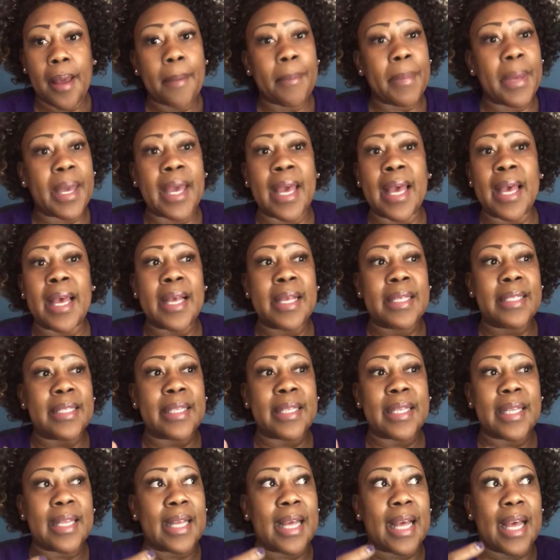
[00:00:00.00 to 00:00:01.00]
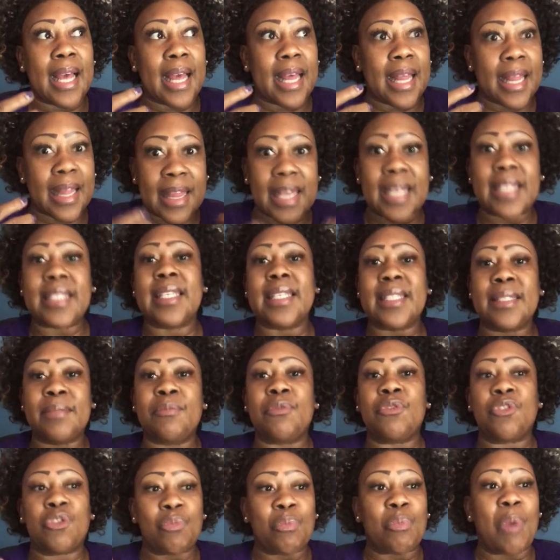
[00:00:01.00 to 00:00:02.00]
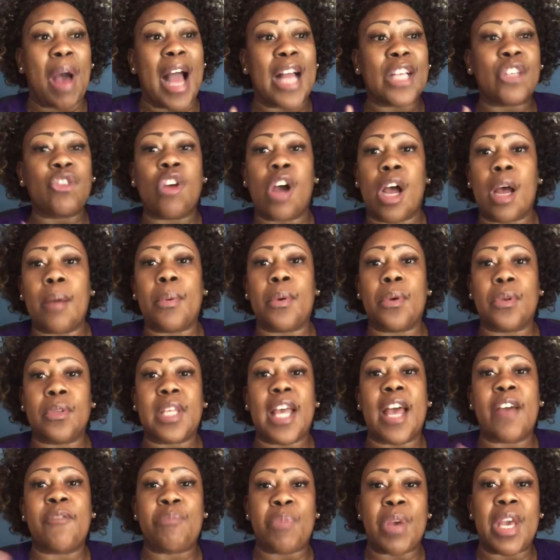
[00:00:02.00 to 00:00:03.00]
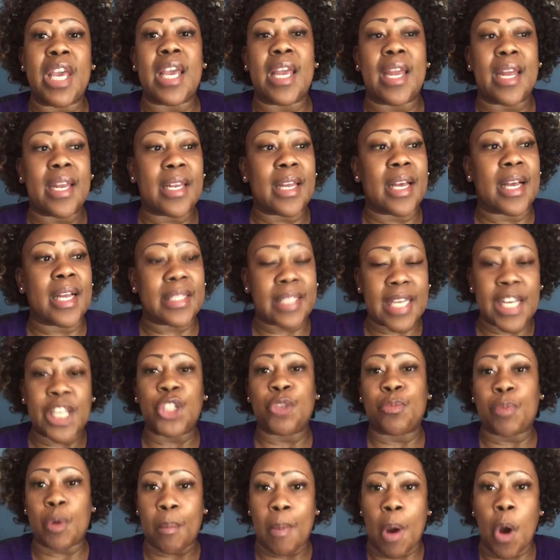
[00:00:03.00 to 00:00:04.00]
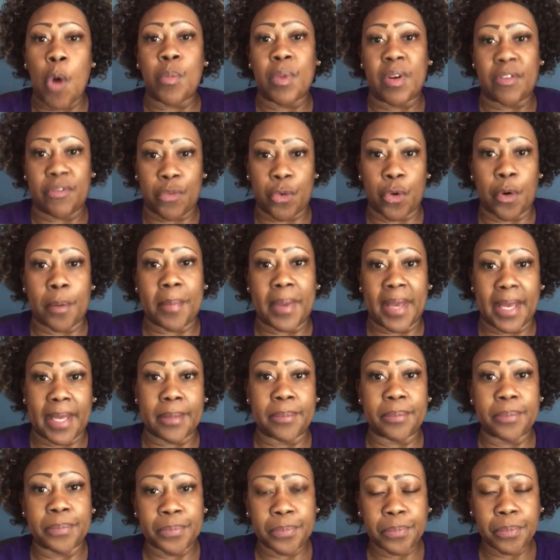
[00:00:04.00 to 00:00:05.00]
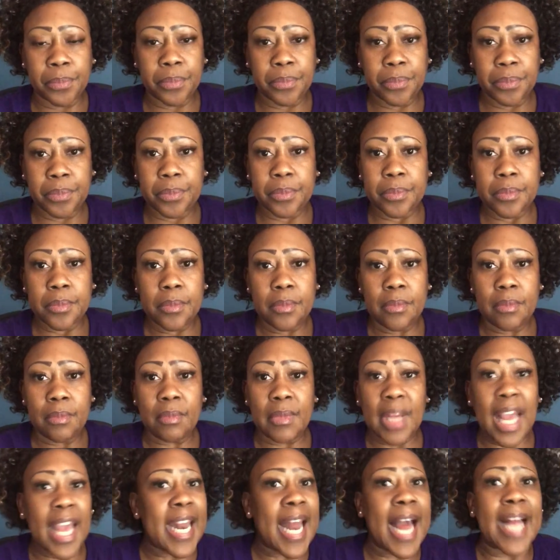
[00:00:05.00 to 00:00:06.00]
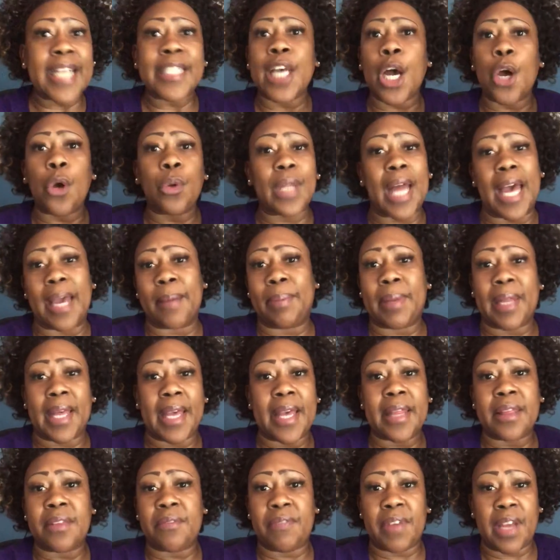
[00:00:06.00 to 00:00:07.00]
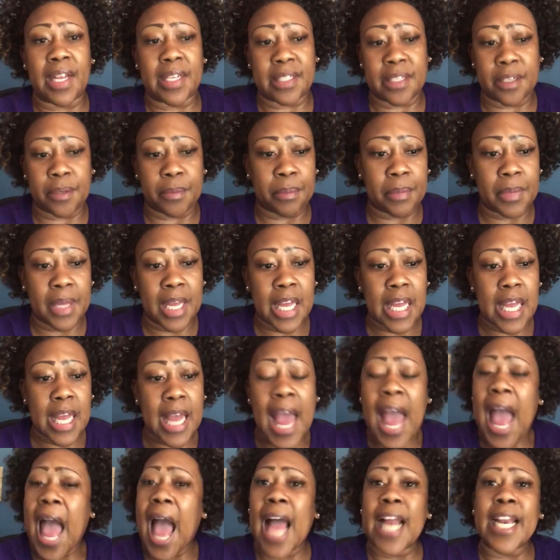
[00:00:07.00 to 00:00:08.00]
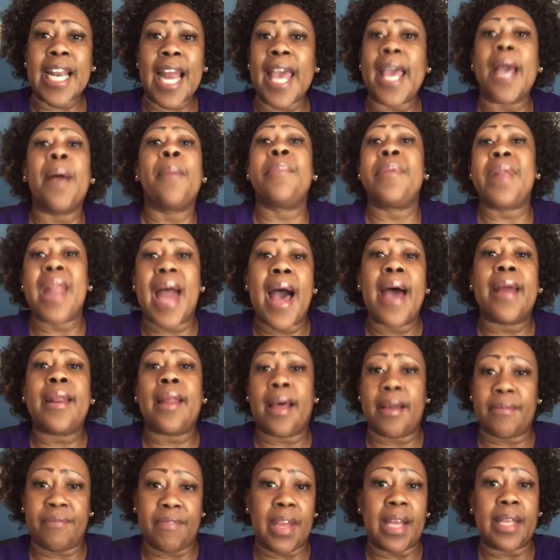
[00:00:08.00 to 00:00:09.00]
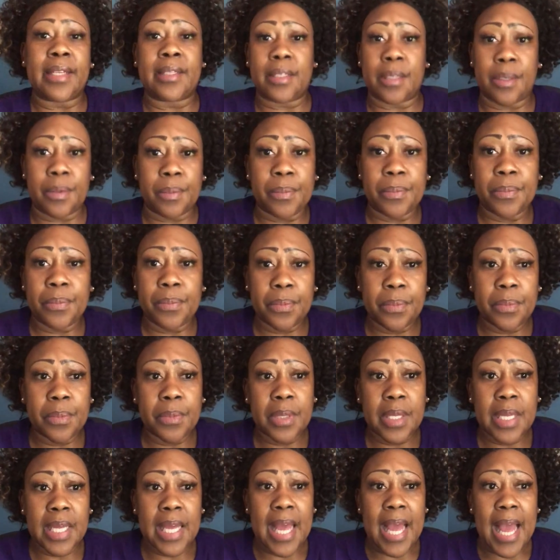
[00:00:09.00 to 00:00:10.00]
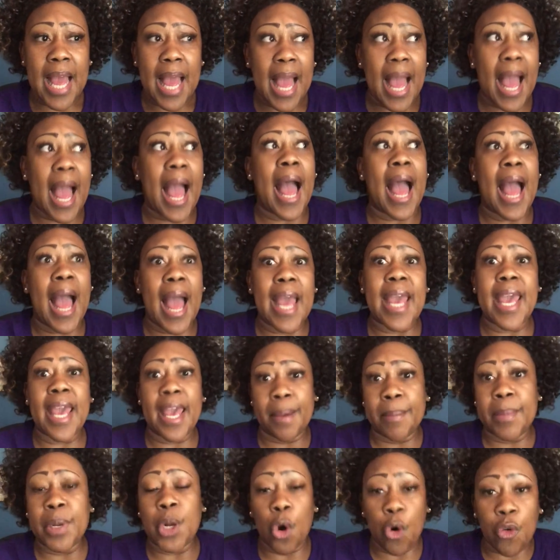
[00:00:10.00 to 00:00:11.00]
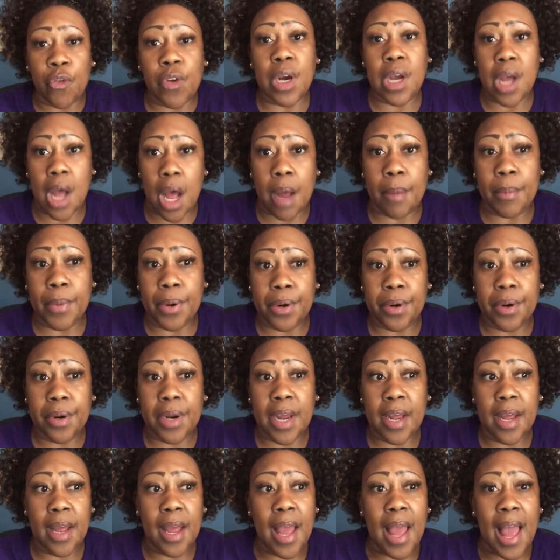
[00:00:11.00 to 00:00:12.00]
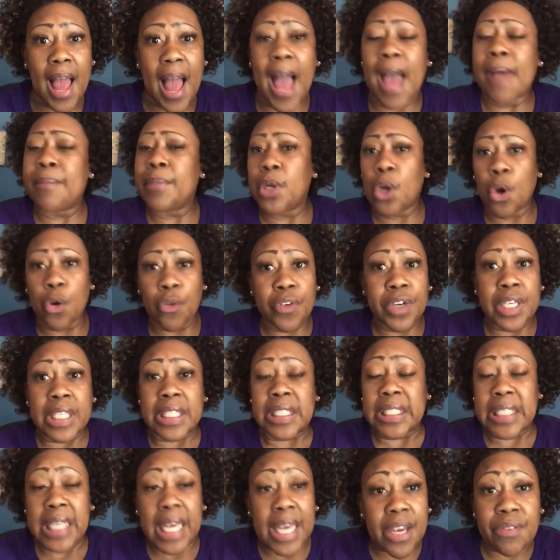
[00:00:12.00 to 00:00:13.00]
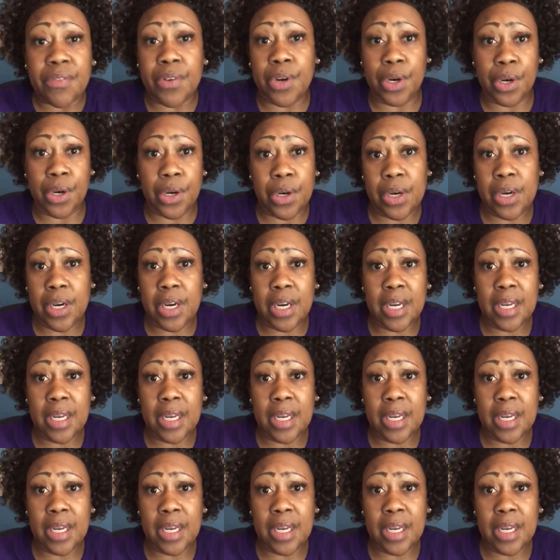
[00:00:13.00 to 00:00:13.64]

Because my troubles have been a teachable moment for me. And I don't like playing the victim. I am not a victim. I am an overcomer. I'm an overachiever.